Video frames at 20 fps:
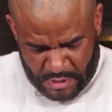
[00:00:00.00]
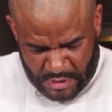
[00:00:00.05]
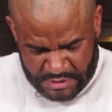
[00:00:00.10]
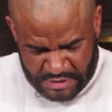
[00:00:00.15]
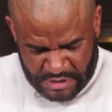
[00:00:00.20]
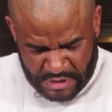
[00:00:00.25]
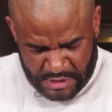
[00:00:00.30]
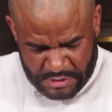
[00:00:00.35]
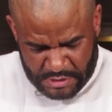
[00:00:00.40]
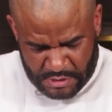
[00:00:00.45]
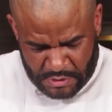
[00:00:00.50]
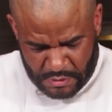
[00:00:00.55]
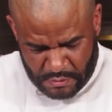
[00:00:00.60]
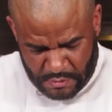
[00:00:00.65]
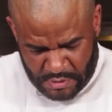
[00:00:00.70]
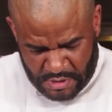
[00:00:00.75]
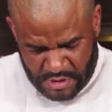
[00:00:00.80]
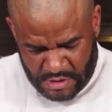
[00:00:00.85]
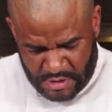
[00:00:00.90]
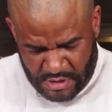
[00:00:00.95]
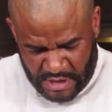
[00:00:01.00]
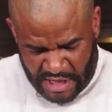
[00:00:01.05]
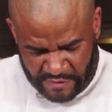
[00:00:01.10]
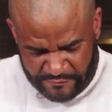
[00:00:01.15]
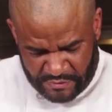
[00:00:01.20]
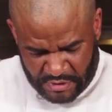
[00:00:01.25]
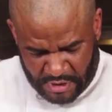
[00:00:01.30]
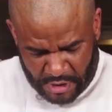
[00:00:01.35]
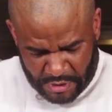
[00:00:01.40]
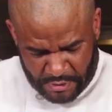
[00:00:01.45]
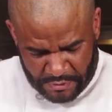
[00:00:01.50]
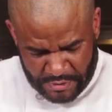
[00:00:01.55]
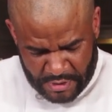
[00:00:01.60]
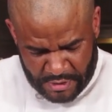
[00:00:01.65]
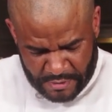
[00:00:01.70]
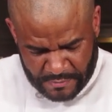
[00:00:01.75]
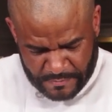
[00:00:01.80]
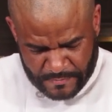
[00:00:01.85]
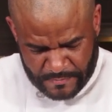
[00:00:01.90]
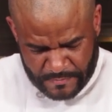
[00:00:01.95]
attend to the avocado
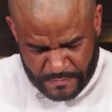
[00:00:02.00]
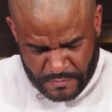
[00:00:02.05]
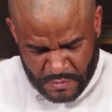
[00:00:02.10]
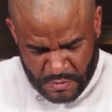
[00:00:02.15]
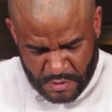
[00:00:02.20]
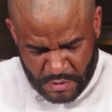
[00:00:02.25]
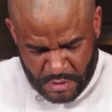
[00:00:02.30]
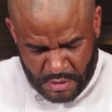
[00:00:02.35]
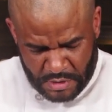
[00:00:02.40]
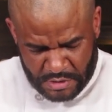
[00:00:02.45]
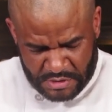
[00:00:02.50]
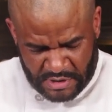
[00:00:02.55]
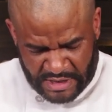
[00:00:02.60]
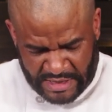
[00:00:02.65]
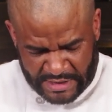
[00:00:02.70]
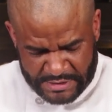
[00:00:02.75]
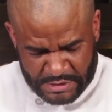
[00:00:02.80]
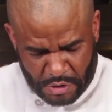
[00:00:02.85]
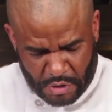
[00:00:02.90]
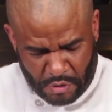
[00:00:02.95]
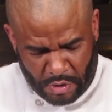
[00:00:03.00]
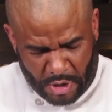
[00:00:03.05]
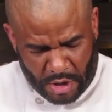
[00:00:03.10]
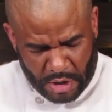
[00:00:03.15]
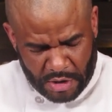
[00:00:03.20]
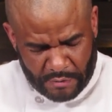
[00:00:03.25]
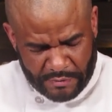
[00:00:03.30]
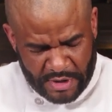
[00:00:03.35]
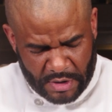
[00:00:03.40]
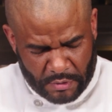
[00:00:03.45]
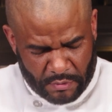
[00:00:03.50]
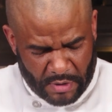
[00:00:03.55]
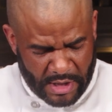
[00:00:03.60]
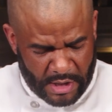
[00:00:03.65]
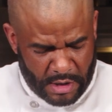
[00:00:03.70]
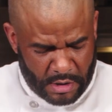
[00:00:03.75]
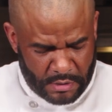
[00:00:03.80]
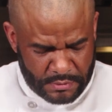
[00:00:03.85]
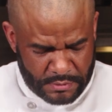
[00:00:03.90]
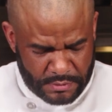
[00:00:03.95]
here. So I like to go all the way
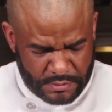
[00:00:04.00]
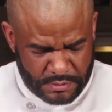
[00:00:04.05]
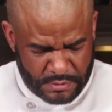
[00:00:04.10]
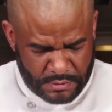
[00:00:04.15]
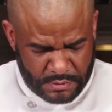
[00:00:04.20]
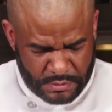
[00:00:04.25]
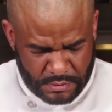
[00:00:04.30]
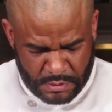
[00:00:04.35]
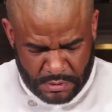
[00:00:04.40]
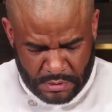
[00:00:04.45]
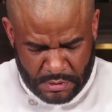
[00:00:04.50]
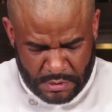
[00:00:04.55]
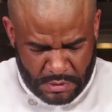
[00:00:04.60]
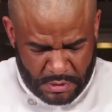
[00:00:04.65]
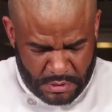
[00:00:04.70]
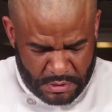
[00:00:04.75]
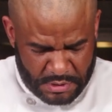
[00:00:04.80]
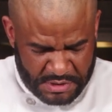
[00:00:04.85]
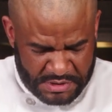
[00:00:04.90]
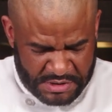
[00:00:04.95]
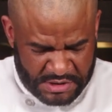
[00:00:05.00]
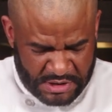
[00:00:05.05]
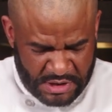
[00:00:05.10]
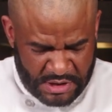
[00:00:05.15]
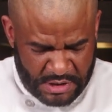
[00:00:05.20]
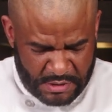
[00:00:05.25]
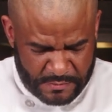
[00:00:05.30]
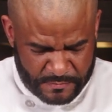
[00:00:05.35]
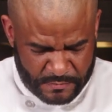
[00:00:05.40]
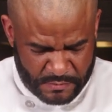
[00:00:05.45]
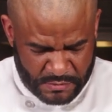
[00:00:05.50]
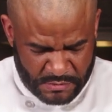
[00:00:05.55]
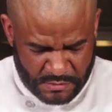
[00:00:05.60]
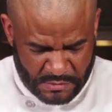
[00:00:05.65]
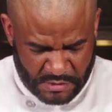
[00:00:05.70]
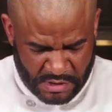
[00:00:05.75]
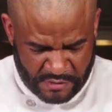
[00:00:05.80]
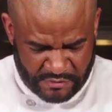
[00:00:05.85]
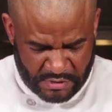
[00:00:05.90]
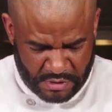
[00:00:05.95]
around the seed,
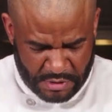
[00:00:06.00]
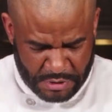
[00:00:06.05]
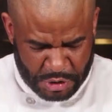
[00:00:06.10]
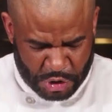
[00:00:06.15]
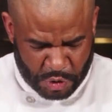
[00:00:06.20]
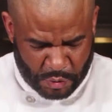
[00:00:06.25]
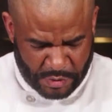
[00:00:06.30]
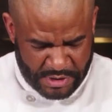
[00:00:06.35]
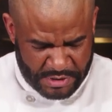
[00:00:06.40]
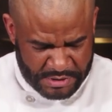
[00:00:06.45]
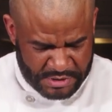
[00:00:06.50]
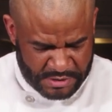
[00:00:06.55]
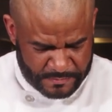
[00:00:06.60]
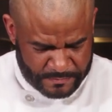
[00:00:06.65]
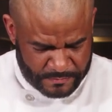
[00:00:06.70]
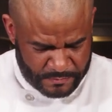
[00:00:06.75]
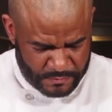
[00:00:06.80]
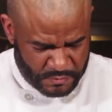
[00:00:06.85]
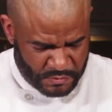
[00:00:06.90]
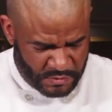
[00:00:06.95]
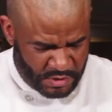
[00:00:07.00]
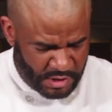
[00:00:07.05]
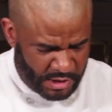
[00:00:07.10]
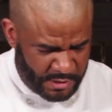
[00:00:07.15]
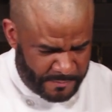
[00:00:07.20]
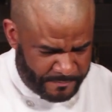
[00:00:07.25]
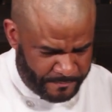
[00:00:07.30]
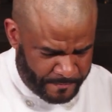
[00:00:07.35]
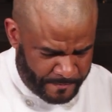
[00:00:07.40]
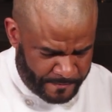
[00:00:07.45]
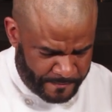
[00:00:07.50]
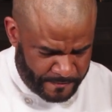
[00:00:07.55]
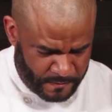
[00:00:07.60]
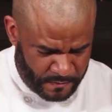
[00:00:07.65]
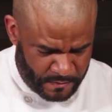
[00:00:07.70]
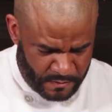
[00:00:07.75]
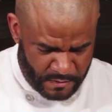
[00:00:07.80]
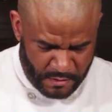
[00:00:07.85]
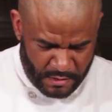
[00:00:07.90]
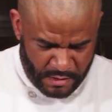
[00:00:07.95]
give it a little twist, okay?
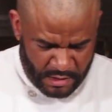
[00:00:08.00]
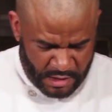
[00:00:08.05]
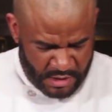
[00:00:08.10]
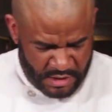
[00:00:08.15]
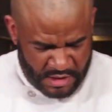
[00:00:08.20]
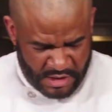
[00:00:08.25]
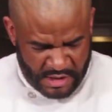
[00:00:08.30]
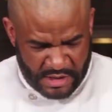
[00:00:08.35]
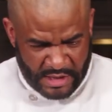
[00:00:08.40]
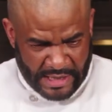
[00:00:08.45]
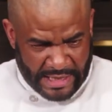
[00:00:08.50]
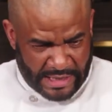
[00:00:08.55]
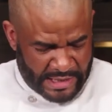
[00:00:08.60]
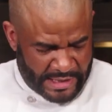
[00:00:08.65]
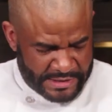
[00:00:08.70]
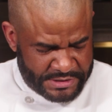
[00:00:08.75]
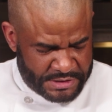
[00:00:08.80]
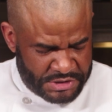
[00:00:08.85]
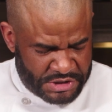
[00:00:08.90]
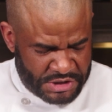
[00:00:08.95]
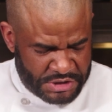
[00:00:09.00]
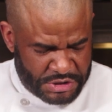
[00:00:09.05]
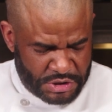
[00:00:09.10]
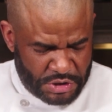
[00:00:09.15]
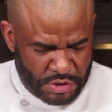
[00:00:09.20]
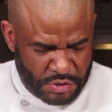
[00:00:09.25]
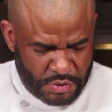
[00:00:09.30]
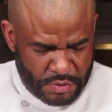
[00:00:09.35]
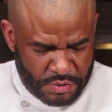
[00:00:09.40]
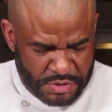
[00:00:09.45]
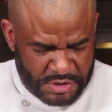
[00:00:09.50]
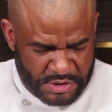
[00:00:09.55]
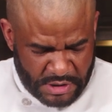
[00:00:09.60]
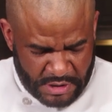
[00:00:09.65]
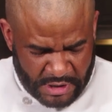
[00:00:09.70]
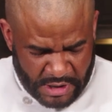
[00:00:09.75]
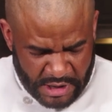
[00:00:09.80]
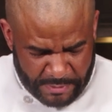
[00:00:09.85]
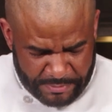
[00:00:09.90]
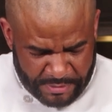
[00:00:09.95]
And then I like to just use
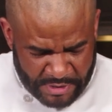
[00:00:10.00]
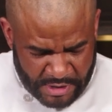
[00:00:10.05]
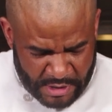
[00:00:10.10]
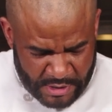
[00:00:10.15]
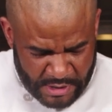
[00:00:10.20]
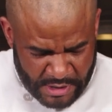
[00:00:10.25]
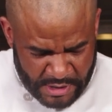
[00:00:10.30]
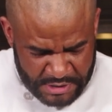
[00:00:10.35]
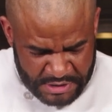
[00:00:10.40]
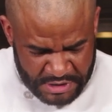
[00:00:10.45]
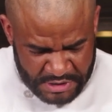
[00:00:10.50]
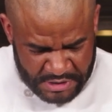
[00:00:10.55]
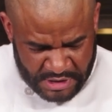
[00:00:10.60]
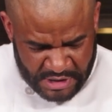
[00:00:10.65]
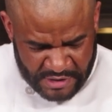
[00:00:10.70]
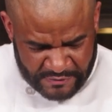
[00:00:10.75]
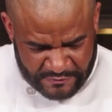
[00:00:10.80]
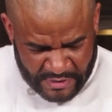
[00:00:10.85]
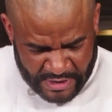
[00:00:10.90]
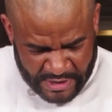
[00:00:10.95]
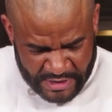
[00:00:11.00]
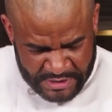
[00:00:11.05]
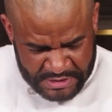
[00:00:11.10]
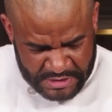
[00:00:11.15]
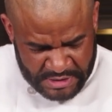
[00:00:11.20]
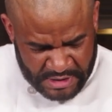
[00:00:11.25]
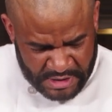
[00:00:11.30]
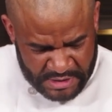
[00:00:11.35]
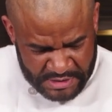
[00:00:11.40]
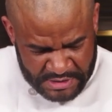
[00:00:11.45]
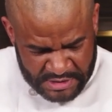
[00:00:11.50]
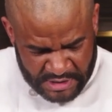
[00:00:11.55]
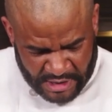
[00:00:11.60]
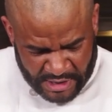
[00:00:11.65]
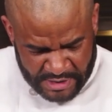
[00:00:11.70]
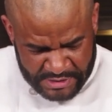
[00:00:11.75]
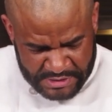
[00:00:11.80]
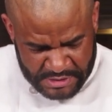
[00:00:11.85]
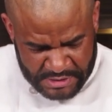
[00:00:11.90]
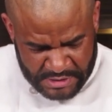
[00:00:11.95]
the cup there and just give nice thin
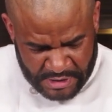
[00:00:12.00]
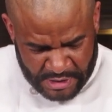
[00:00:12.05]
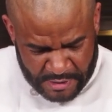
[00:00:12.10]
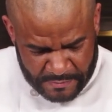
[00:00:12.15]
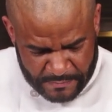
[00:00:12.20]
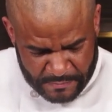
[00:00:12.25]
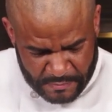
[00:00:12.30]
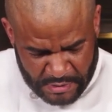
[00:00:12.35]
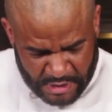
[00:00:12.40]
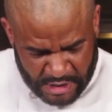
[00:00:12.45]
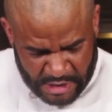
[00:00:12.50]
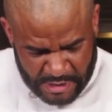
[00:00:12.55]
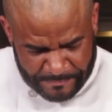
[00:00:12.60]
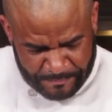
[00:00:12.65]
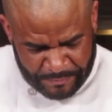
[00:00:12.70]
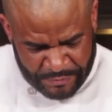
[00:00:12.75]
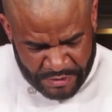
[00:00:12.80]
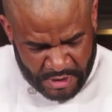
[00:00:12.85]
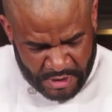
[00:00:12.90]
slices there, okay?